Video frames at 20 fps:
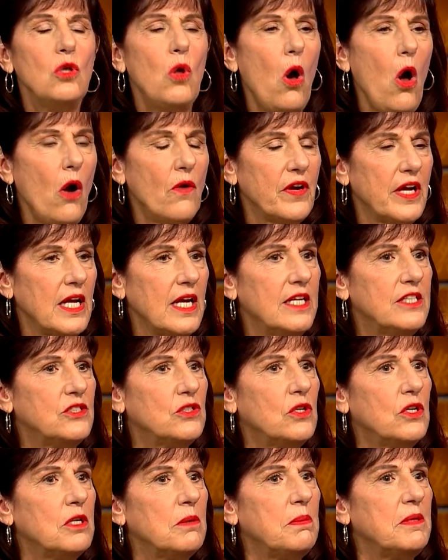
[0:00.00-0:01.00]
glory
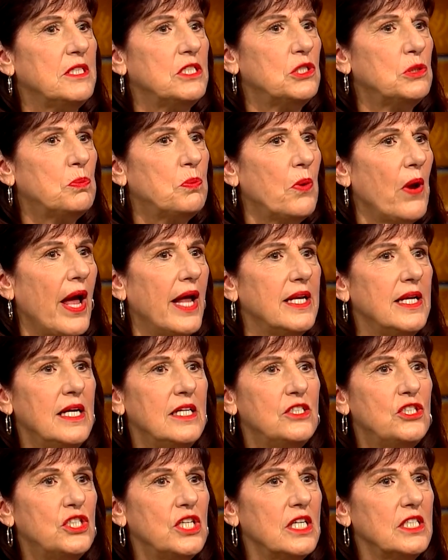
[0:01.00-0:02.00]
is going to be
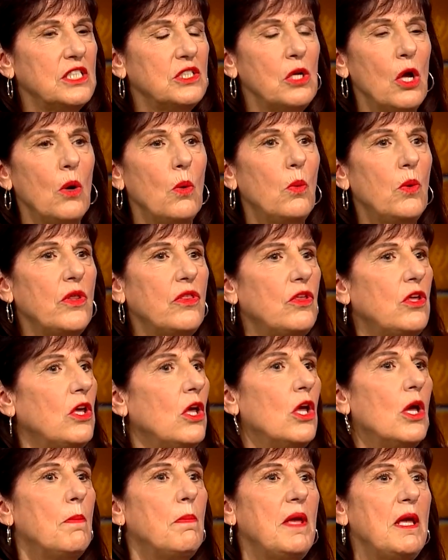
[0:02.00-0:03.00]
spread just
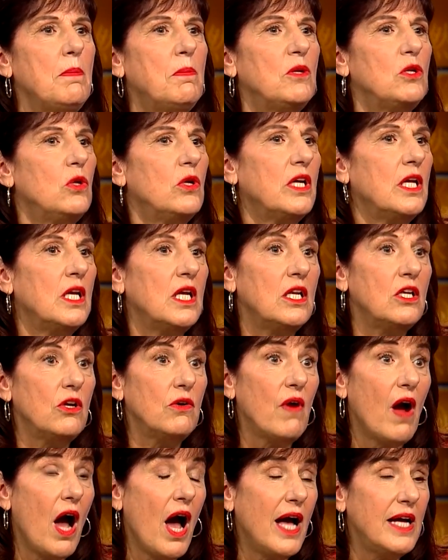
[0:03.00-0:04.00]
with people
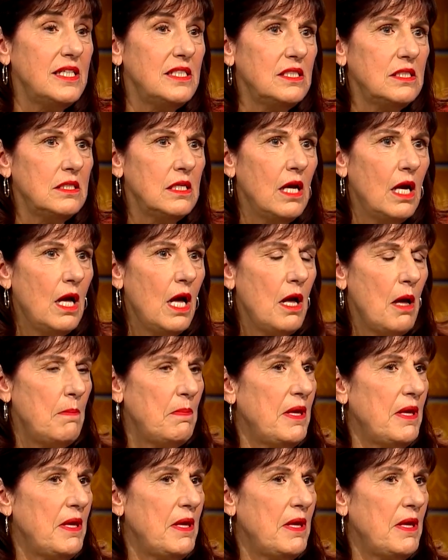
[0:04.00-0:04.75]
looking in your eyes,